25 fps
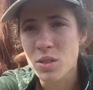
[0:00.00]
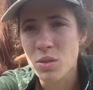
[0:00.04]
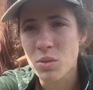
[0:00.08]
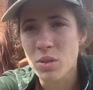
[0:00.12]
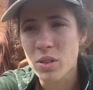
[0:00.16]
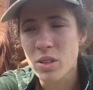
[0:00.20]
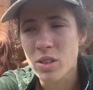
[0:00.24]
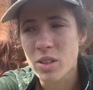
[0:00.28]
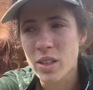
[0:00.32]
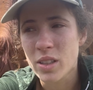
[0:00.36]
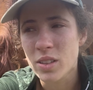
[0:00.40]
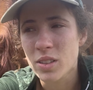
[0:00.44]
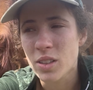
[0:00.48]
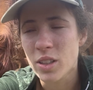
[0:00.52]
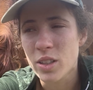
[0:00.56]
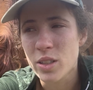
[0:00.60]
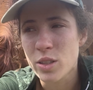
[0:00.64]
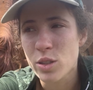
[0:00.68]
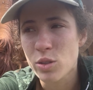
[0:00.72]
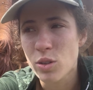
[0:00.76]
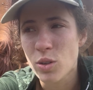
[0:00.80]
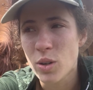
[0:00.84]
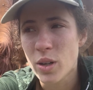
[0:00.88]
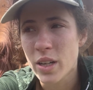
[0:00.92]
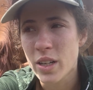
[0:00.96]
ordering
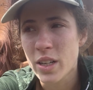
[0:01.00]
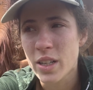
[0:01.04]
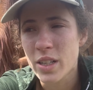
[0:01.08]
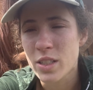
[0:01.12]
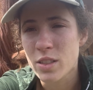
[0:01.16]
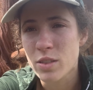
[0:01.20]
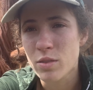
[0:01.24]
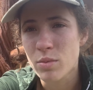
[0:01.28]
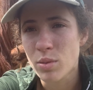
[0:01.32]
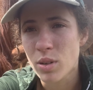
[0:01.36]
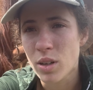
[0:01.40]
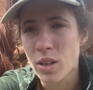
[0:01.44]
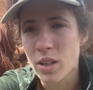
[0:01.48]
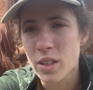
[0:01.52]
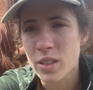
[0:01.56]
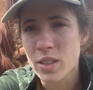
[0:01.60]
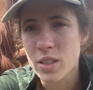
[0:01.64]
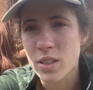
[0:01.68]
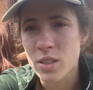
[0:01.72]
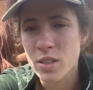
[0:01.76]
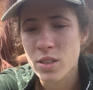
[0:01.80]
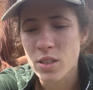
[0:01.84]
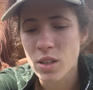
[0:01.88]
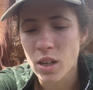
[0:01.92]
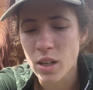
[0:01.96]
large quantities of product to
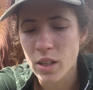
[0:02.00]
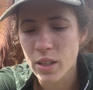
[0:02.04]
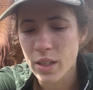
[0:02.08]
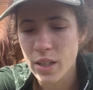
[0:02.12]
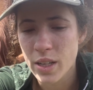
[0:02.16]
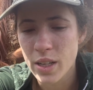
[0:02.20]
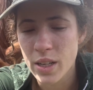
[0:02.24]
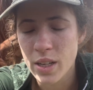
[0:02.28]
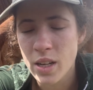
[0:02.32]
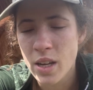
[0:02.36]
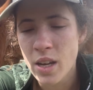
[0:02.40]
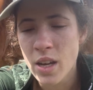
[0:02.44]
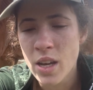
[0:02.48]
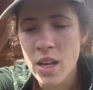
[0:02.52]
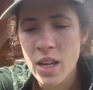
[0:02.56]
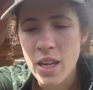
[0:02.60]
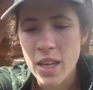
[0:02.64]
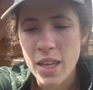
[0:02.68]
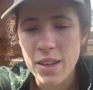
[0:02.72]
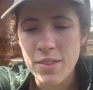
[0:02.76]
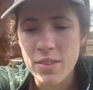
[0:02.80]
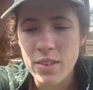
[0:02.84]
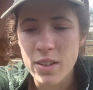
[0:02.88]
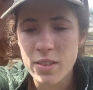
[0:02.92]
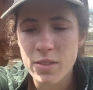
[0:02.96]
stock it,
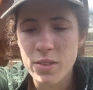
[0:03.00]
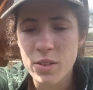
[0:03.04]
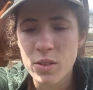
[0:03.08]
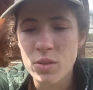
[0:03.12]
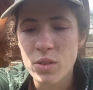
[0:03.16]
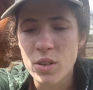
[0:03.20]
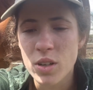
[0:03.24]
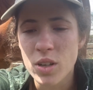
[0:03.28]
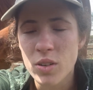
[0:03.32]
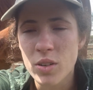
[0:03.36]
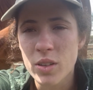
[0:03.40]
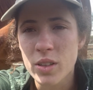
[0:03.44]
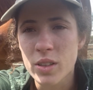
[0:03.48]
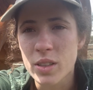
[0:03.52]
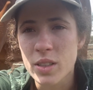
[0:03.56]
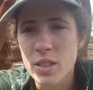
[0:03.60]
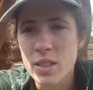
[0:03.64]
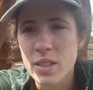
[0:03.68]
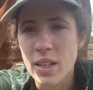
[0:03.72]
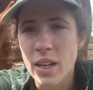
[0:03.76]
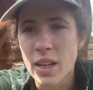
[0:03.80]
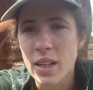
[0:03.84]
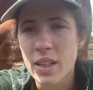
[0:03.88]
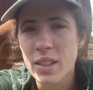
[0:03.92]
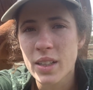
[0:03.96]
even if you know it'll
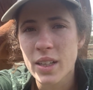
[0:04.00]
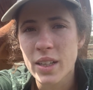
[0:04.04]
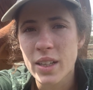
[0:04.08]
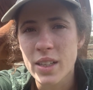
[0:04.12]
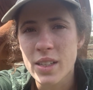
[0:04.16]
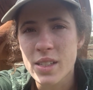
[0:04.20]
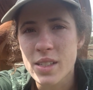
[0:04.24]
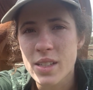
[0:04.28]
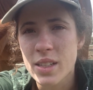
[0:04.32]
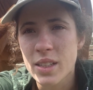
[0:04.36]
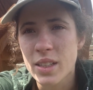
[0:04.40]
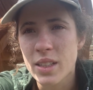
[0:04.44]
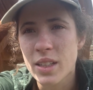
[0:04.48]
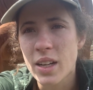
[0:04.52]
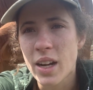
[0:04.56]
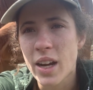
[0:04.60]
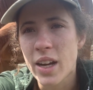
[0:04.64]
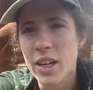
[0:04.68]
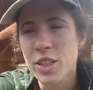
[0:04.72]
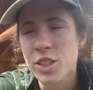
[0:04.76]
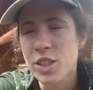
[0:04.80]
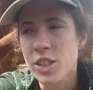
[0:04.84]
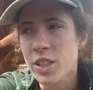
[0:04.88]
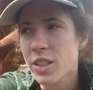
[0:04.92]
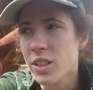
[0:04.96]
sell, like until it
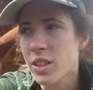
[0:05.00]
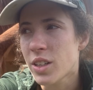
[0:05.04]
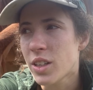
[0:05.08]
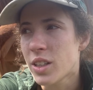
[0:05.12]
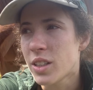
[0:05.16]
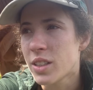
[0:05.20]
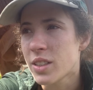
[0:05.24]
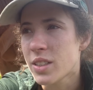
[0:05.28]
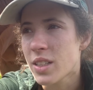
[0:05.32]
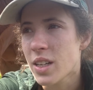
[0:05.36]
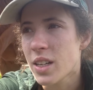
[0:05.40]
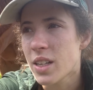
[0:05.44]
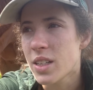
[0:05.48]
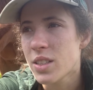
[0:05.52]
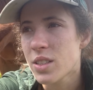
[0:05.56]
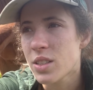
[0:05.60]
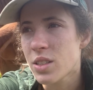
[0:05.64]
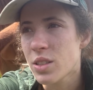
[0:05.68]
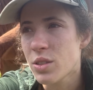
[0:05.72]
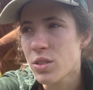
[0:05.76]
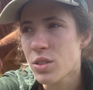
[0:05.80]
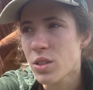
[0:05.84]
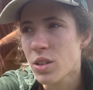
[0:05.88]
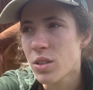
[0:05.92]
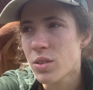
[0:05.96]
actually all does,
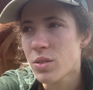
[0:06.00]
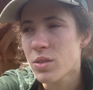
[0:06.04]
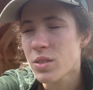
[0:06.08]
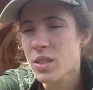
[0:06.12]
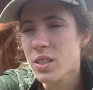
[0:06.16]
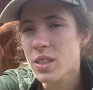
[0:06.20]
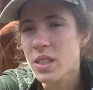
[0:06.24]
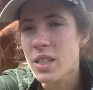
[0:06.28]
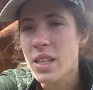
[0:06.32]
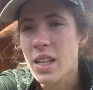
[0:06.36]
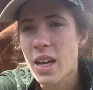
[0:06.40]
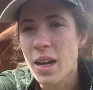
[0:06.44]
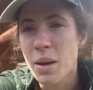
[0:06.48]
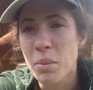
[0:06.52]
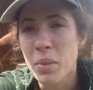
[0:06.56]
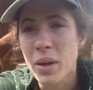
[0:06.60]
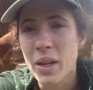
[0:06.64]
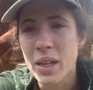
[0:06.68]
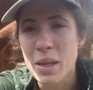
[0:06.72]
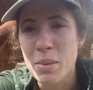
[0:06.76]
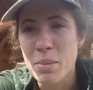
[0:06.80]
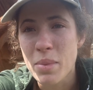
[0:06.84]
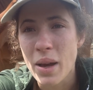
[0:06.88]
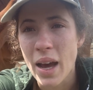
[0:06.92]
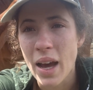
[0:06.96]
you don't see that
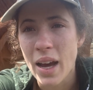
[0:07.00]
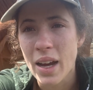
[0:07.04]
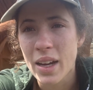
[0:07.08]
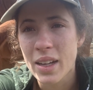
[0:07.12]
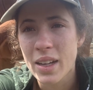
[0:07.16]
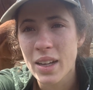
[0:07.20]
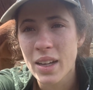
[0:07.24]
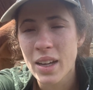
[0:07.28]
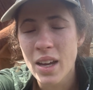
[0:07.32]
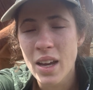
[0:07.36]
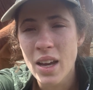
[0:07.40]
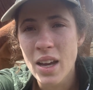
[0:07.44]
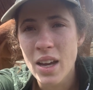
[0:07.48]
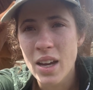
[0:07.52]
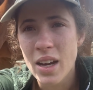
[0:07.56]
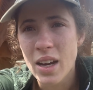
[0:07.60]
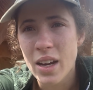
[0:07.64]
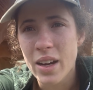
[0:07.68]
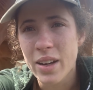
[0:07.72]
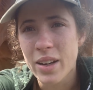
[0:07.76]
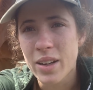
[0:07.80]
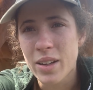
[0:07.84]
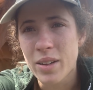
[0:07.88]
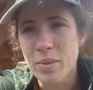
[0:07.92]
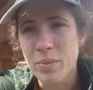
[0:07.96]
money back.
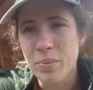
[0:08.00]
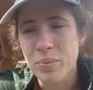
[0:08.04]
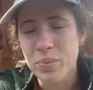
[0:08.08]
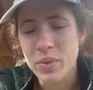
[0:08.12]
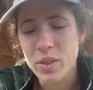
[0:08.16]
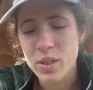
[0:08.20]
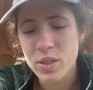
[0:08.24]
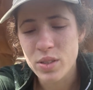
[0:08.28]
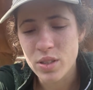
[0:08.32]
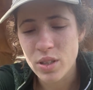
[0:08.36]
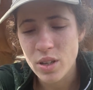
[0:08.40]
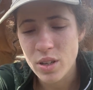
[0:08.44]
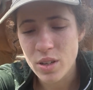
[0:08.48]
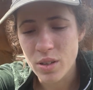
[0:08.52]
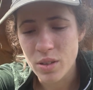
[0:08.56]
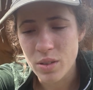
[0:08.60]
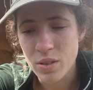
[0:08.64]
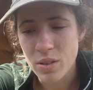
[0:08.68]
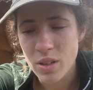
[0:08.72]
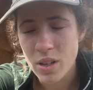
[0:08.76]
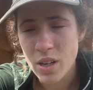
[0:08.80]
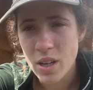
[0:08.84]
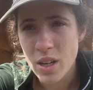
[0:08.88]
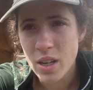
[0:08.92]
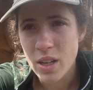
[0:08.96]

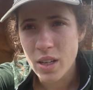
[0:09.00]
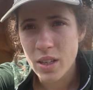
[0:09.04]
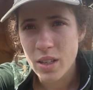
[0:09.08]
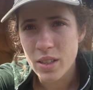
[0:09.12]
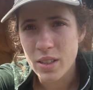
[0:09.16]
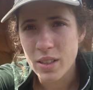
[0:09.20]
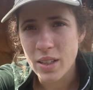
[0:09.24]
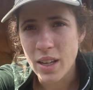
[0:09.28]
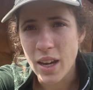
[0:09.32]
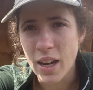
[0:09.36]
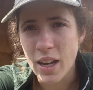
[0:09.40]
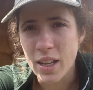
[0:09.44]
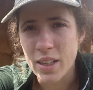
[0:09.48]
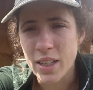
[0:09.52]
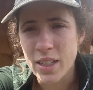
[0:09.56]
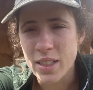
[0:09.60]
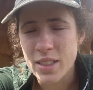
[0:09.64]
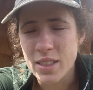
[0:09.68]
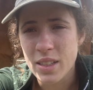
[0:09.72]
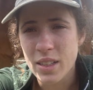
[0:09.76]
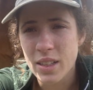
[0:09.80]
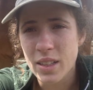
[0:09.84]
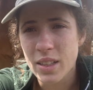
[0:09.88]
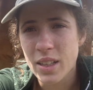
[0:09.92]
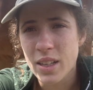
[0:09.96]
So yeah, that's
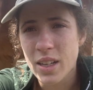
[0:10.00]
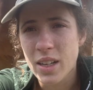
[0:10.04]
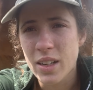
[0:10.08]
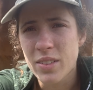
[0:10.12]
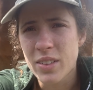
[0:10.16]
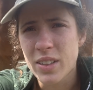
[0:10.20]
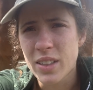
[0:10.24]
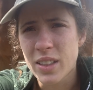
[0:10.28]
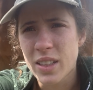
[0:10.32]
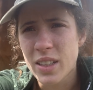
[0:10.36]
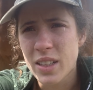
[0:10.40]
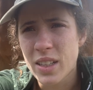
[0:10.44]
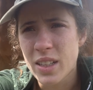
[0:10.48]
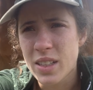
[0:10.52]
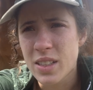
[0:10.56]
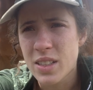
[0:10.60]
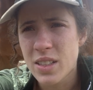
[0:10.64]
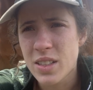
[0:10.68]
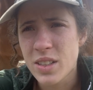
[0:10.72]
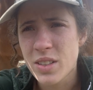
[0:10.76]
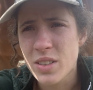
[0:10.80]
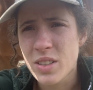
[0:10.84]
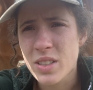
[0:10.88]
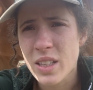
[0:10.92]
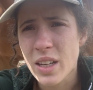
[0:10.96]
something that I really need to
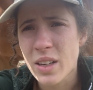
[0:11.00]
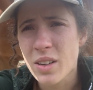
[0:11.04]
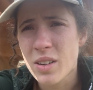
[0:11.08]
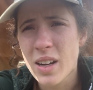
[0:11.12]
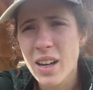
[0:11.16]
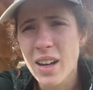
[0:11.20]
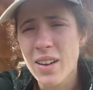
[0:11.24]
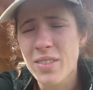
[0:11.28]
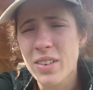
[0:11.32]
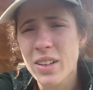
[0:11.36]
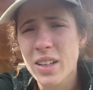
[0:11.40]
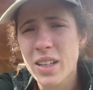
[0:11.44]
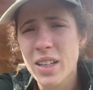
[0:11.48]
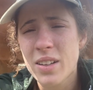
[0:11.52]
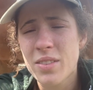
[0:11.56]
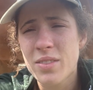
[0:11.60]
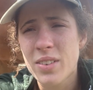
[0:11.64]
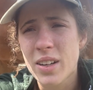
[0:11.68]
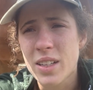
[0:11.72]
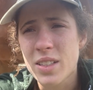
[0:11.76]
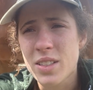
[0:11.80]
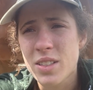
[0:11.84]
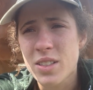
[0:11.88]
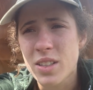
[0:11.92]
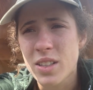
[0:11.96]
do because I don't have any
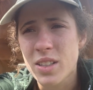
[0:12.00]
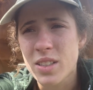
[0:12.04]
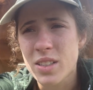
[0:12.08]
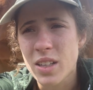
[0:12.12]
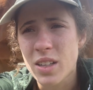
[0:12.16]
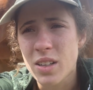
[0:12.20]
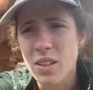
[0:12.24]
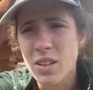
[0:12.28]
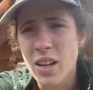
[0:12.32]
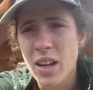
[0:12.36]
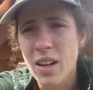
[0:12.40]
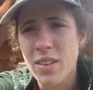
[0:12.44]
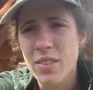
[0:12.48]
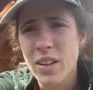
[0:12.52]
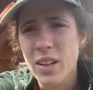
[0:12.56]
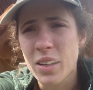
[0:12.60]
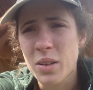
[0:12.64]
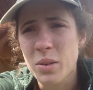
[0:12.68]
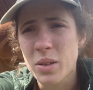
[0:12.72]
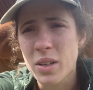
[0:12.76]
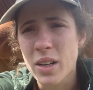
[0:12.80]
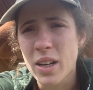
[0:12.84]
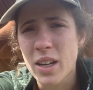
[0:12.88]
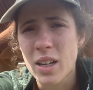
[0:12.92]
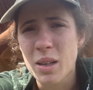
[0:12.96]
investors. I don't have
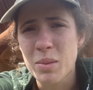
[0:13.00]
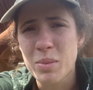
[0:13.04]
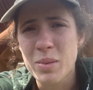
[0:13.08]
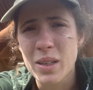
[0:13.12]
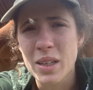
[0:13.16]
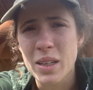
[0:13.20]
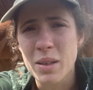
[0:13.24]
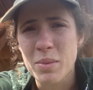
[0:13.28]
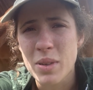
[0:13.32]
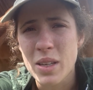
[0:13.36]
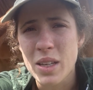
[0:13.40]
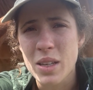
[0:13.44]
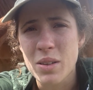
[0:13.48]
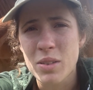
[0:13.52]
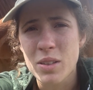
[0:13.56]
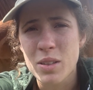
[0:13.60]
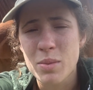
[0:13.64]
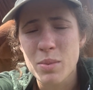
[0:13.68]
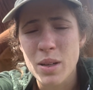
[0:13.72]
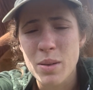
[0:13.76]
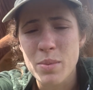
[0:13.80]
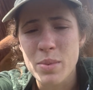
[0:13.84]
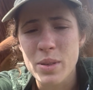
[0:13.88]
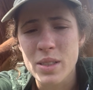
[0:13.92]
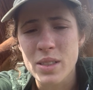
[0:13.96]
anyone helping me with
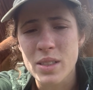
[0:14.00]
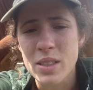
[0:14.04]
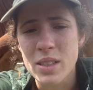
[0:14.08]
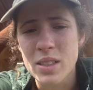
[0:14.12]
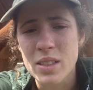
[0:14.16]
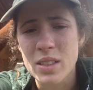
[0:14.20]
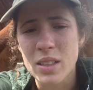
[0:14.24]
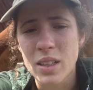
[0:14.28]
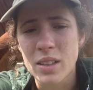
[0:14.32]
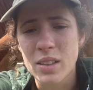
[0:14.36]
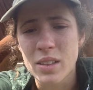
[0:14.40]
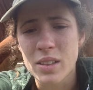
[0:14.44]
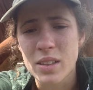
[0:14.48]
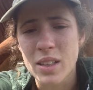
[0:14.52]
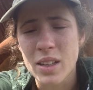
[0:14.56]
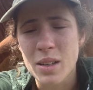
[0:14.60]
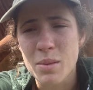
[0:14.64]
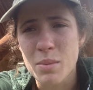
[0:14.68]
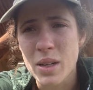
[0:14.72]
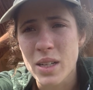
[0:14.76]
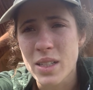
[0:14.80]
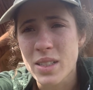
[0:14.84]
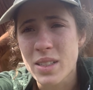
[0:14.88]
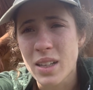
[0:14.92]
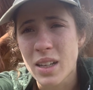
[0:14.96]
my business other than
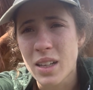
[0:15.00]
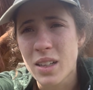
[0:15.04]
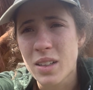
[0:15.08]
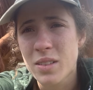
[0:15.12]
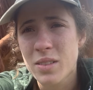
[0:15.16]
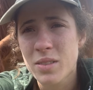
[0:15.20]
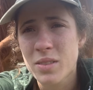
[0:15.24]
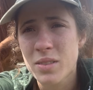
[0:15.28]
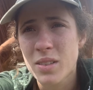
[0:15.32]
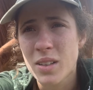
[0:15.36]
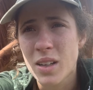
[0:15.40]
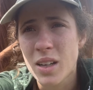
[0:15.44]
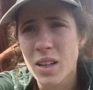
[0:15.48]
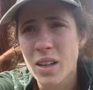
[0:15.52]
myself.